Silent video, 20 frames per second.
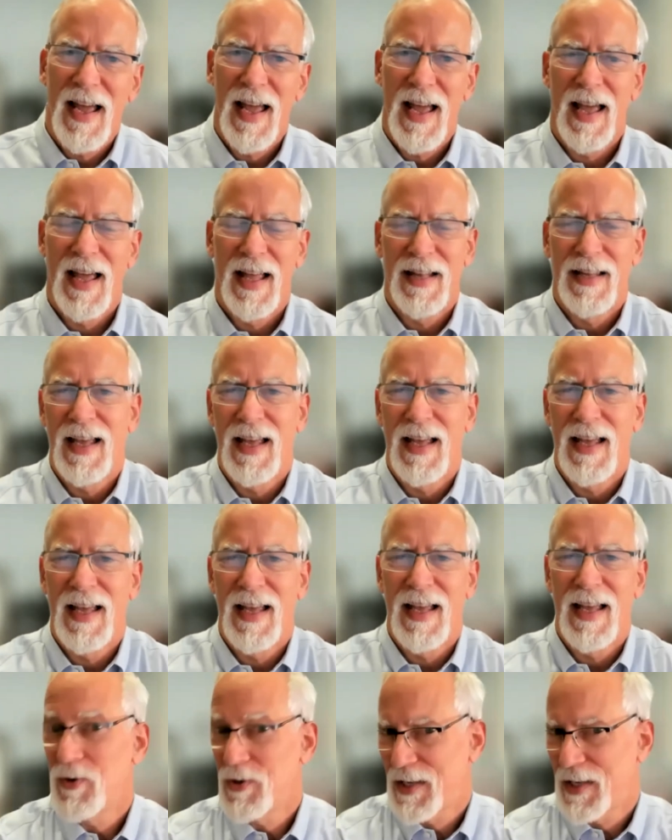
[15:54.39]
and, and
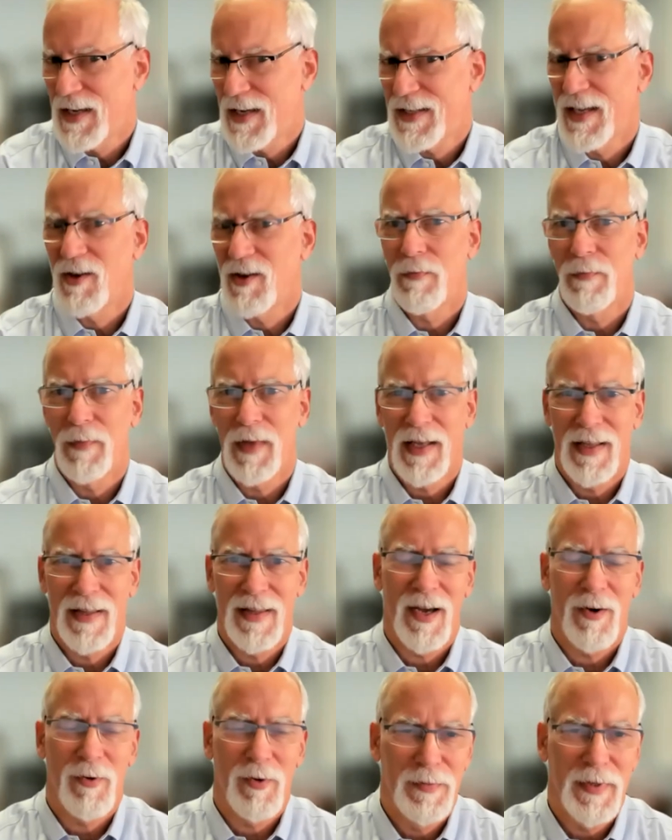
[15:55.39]
then use that to help men,
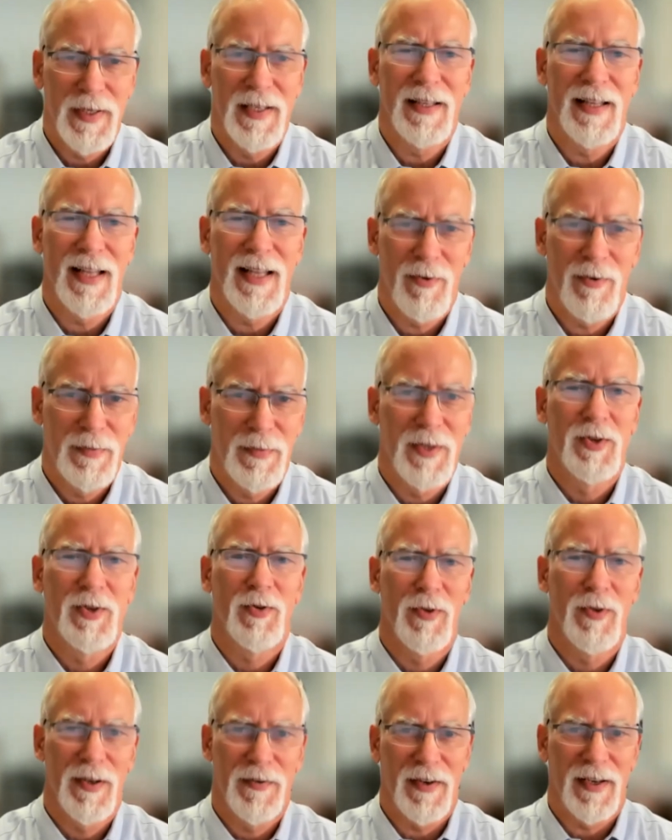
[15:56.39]
that would be, that would be
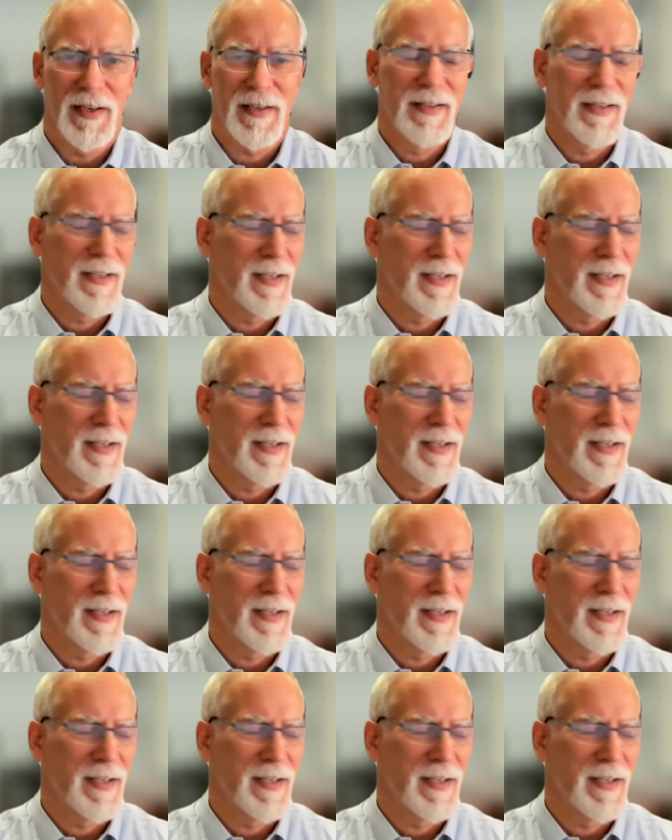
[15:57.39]
terrific.